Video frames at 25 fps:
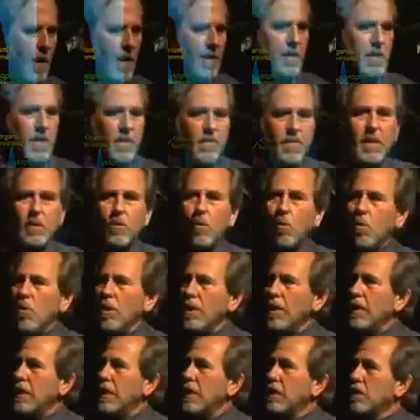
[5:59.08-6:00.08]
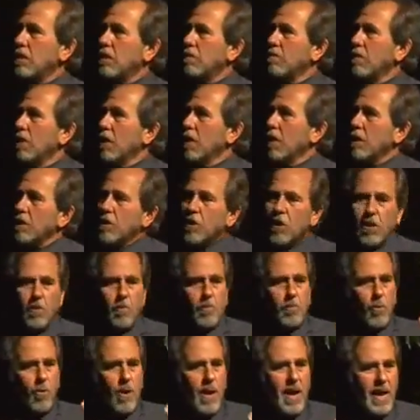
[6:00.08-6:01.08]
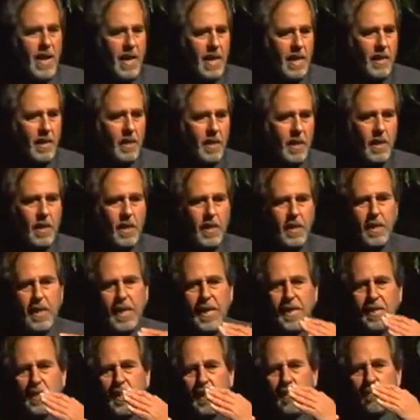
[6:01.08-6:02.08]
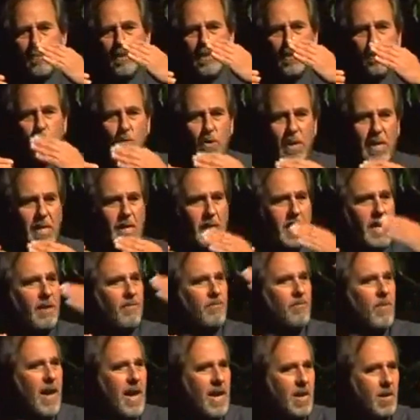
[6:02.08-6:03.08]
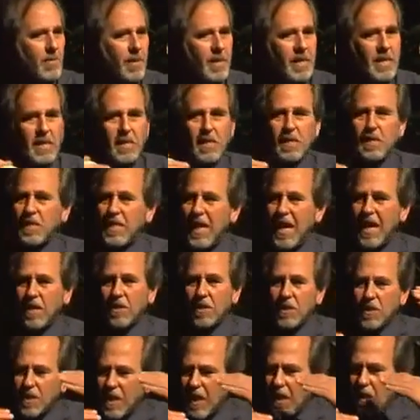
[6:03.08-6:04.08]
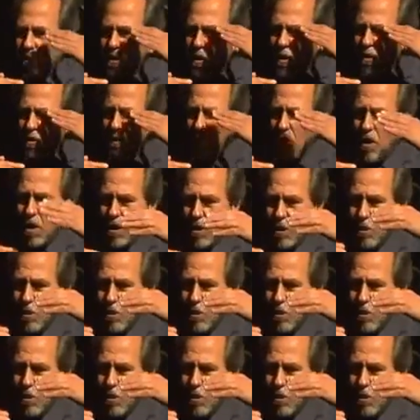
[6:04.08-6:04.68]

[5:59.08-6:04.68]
of my living organism. So the brain gets in between the environment and the cell. The cell no